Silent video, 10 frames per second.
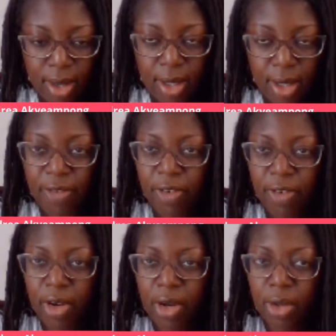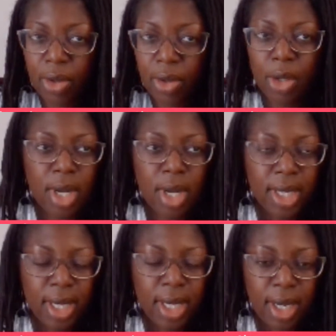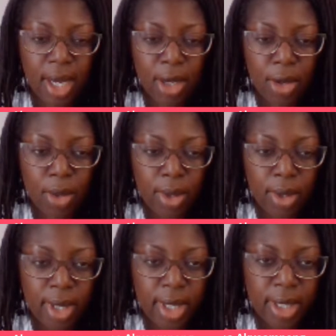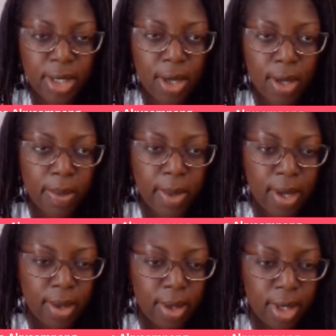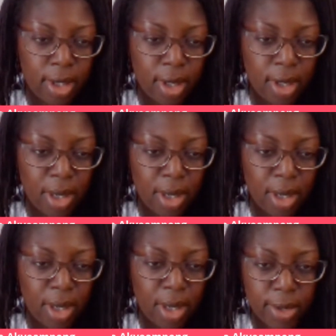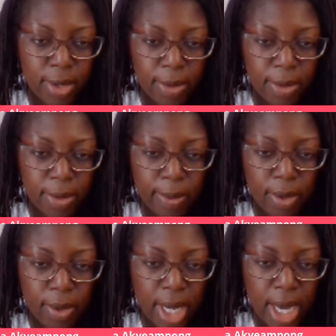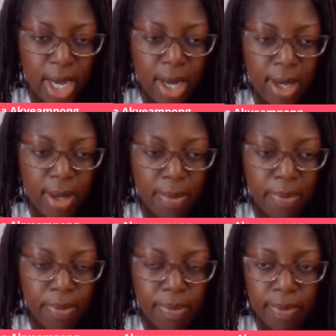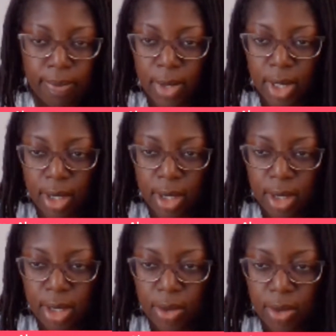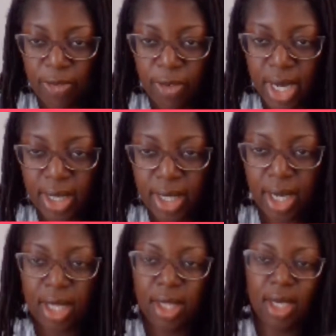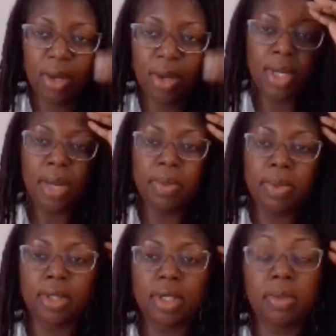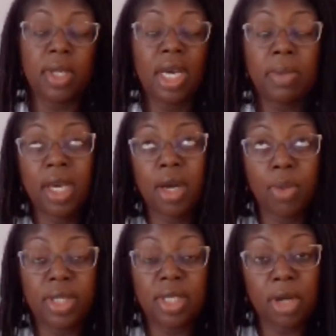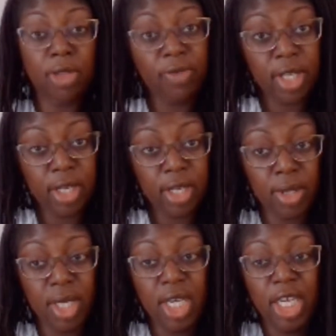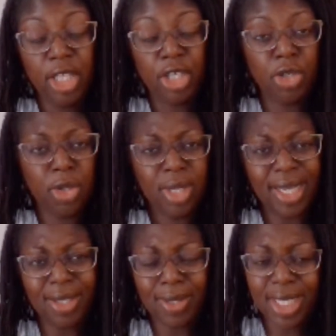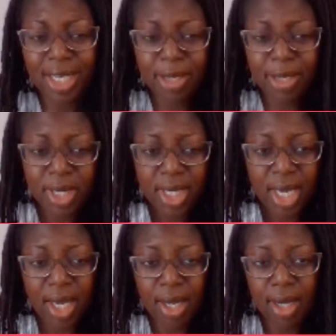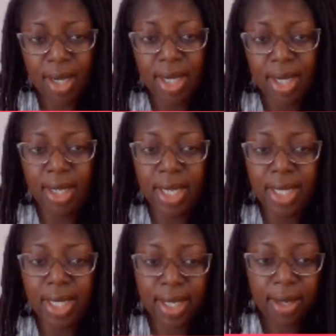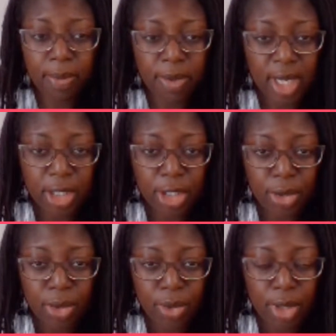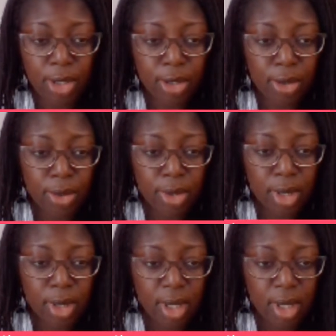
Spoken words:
Yeah, I figured, okay, what can I go and talk about on here that would be helpful to people? So if you like that, I think I'm going to be coming out with some other videos to show you like little tips in Inkscape that you could use.